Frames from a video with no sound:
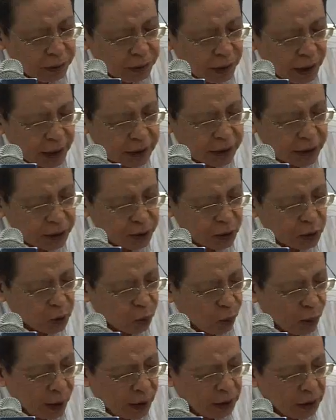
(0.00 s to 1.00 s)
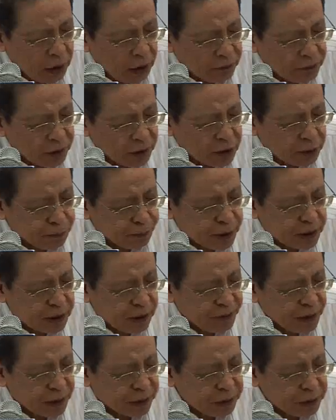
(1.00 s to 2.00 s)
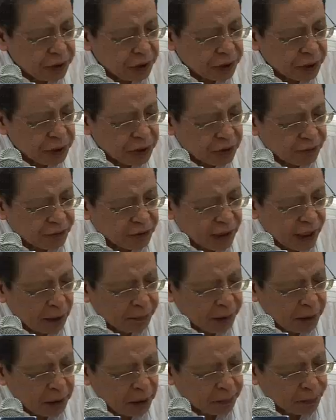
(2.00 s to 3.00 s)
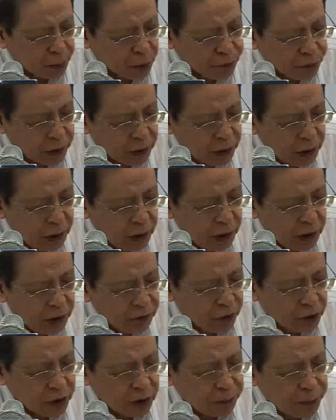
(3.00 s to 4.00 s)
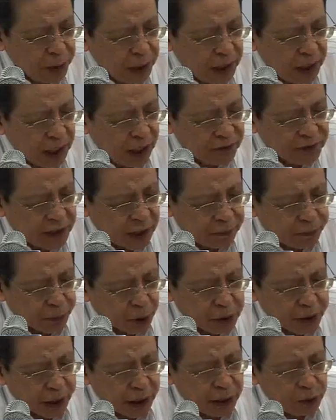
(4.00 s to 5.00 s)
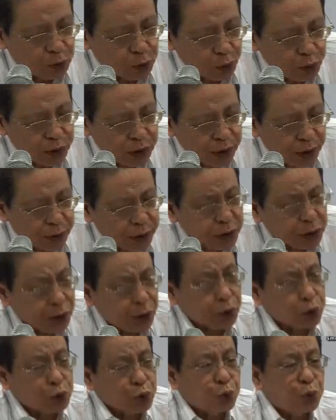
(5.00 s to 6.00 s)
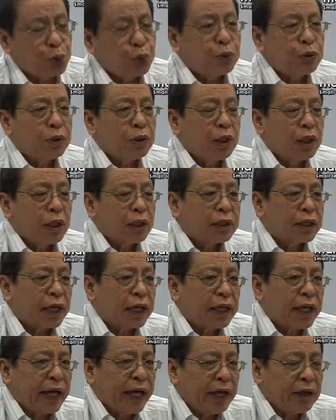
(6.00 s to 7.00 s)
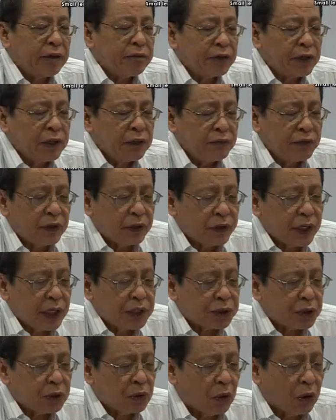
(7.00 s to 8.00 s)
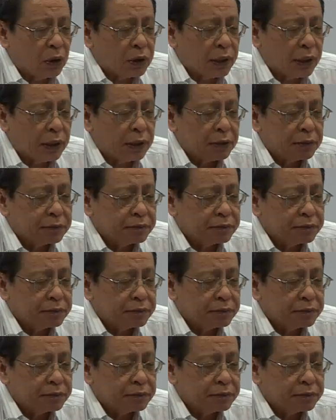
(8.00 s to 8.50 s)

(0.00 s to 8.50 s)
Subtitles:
as this was one of the specific conditions of Cabinet approval for the PKFZ project in 2002, that every variation order,